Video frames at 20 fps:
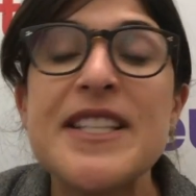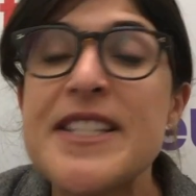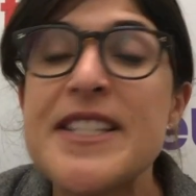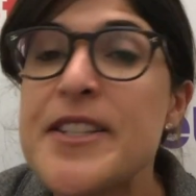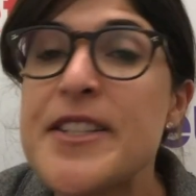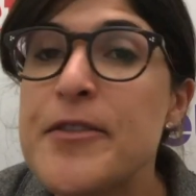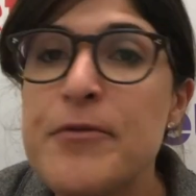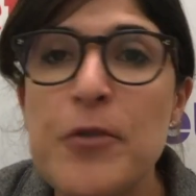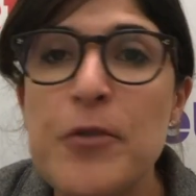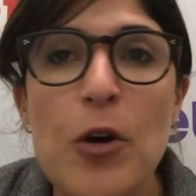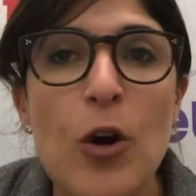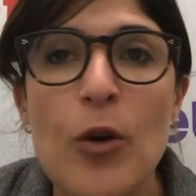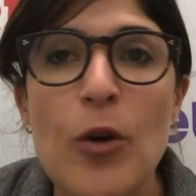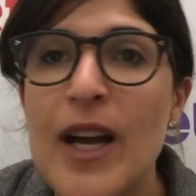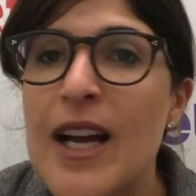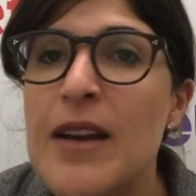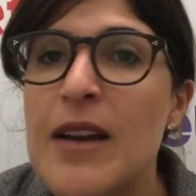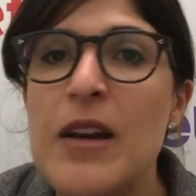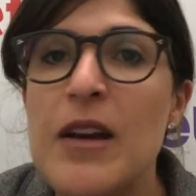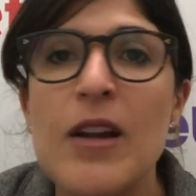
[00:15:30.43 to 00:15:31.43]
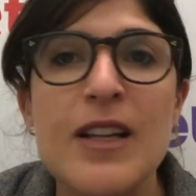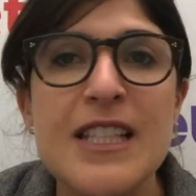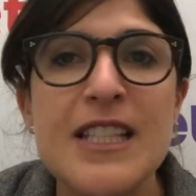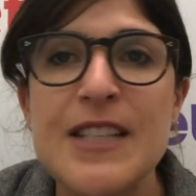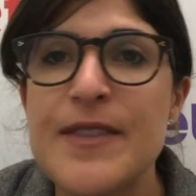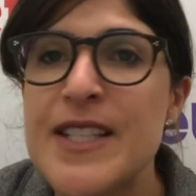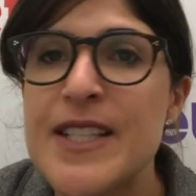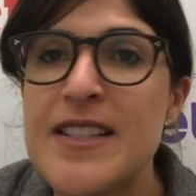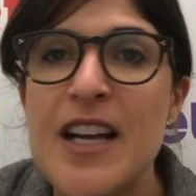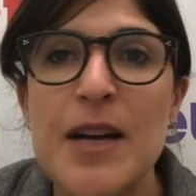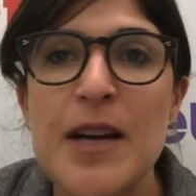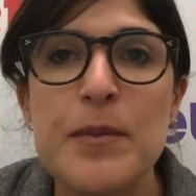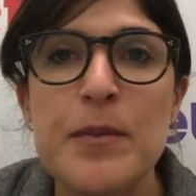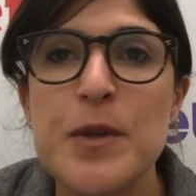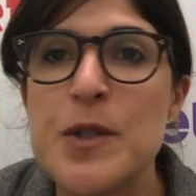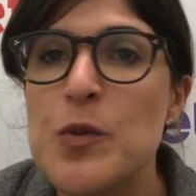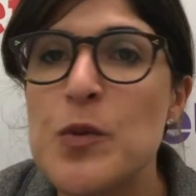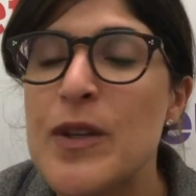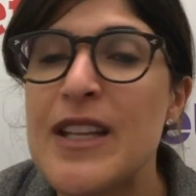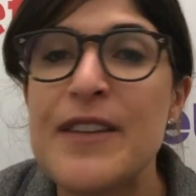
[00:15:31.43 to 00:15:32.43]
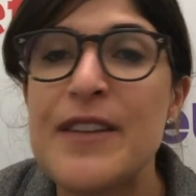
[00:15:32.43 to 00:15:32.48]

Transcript: Sephora, lots of examples where